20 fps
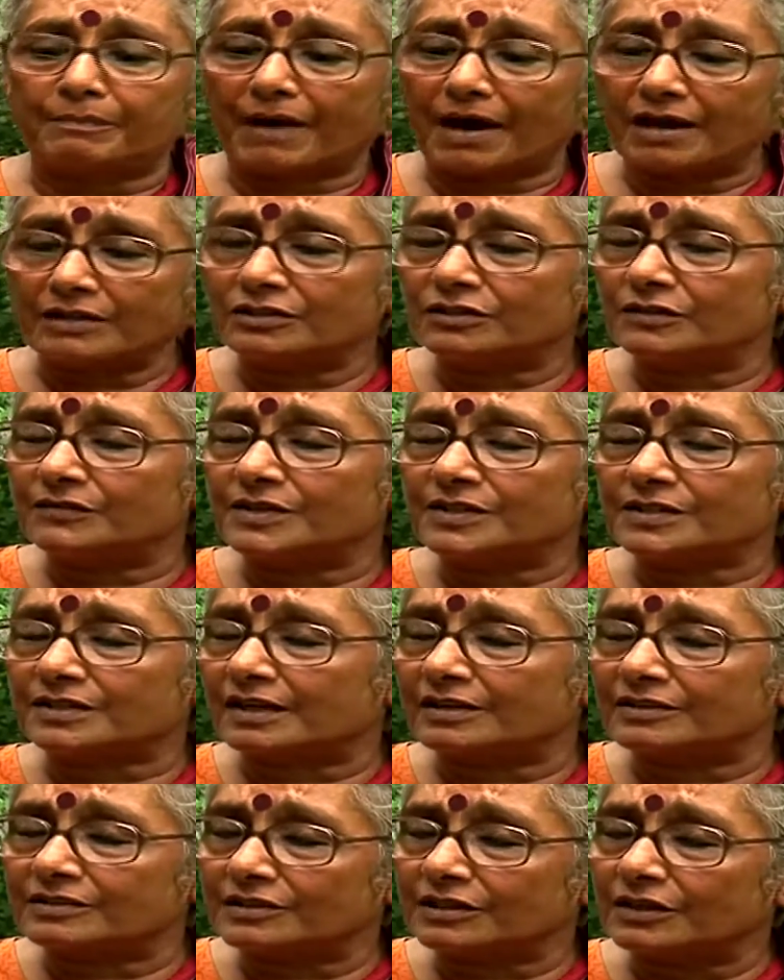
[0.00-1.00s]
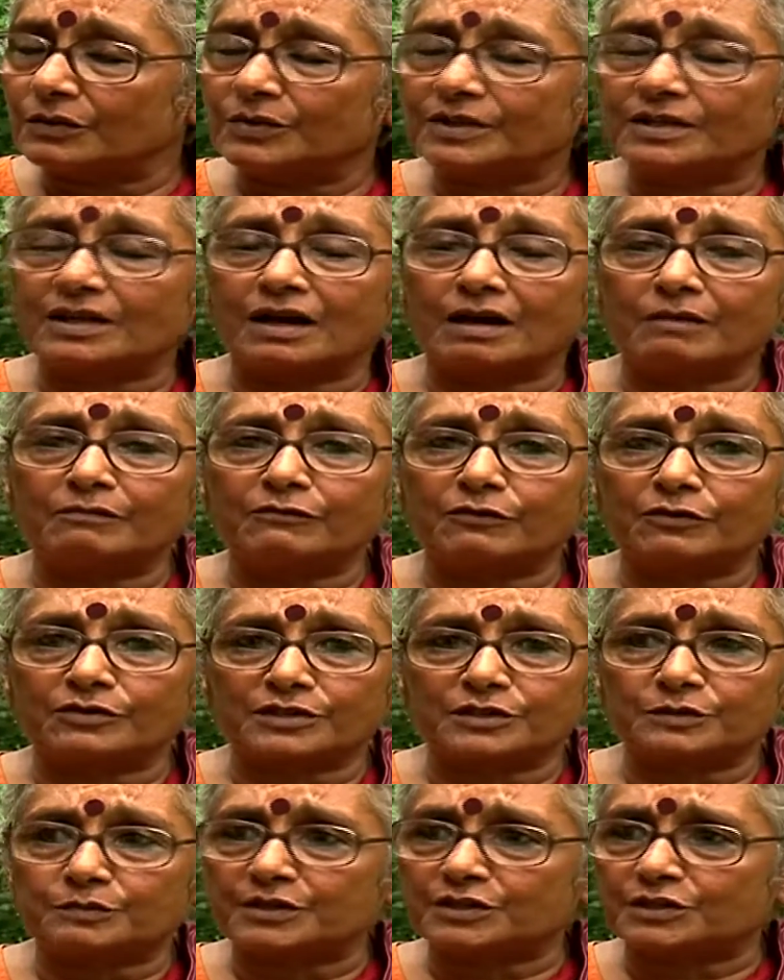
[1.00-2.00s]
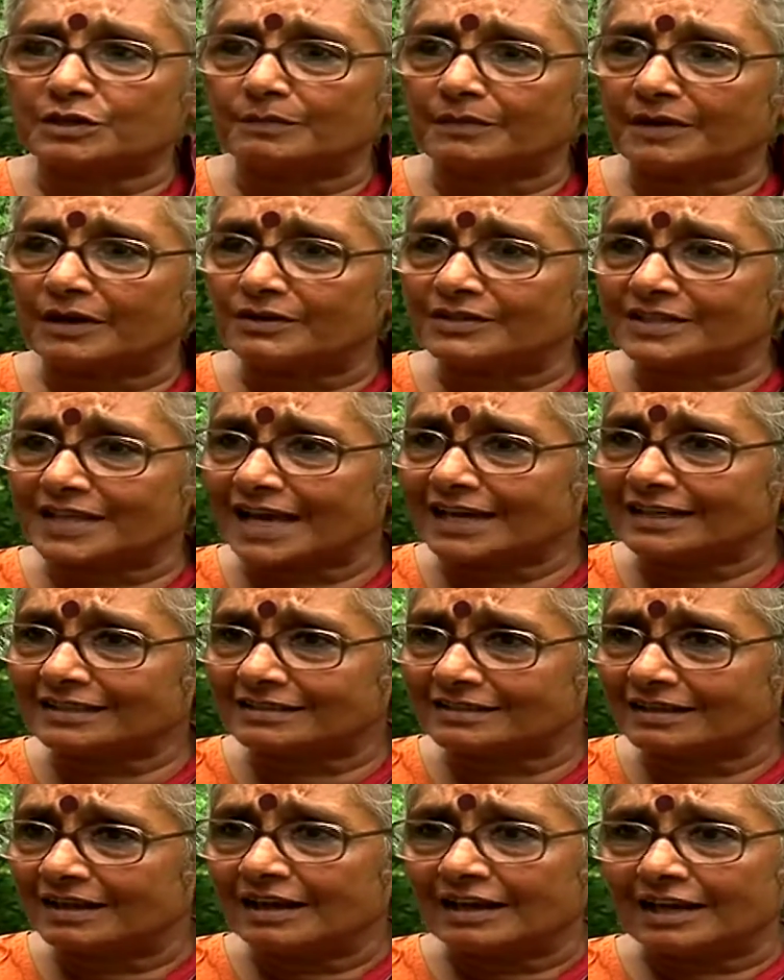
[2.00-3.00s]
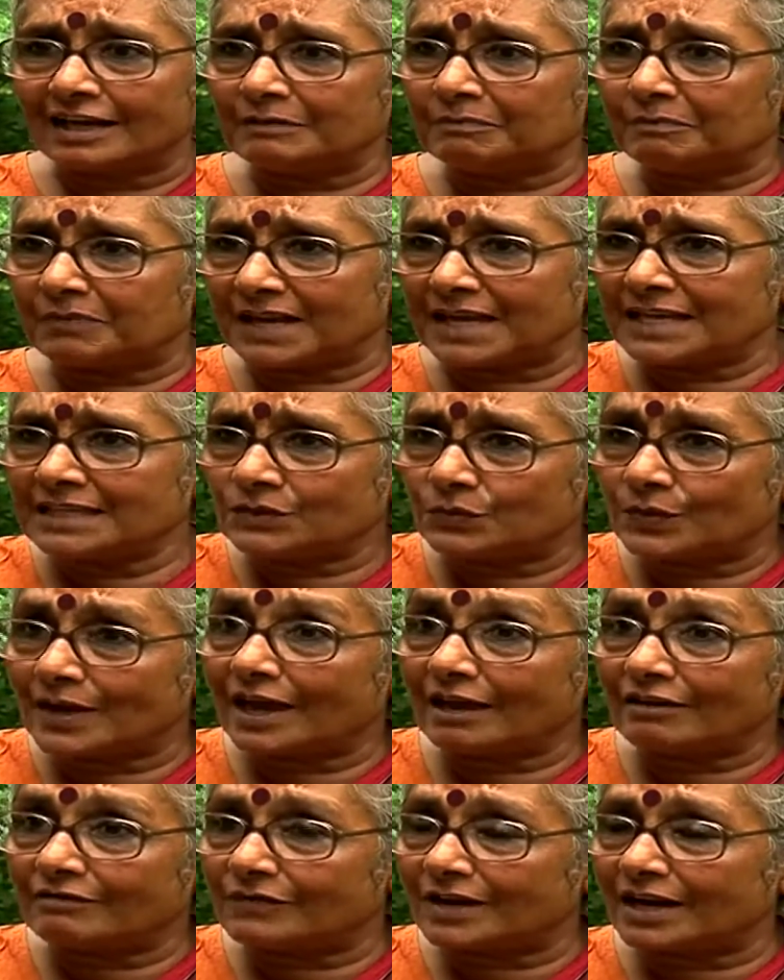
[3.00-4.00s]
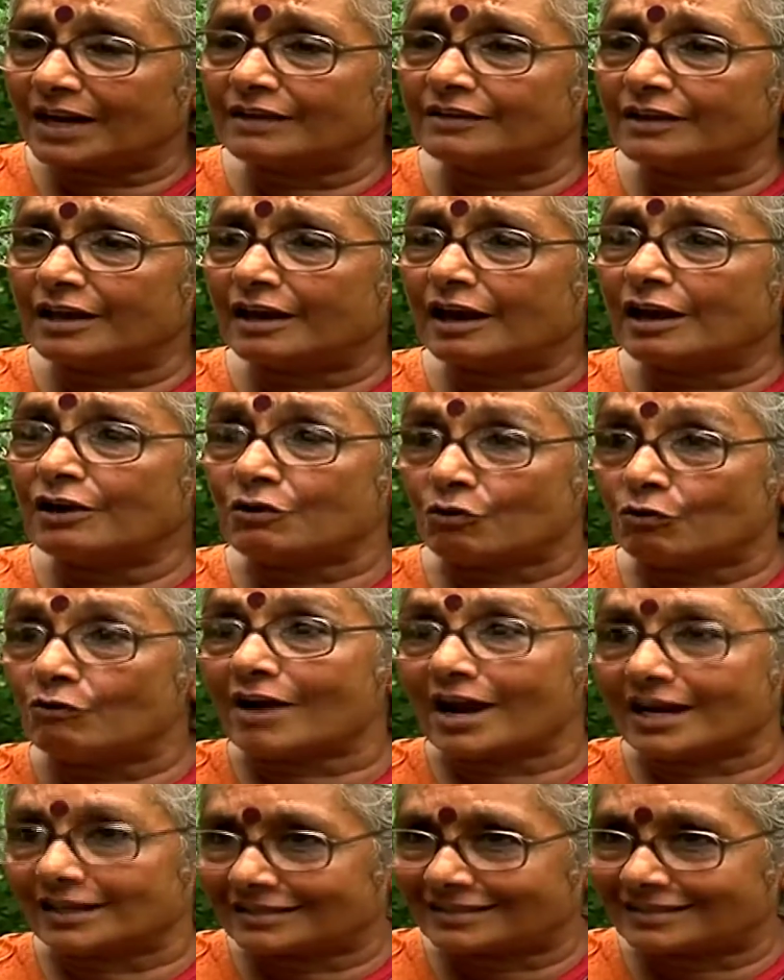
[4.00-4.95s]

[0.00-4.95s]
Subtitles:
parts of this country with the Armed Forces Special Powers Act in place where there are no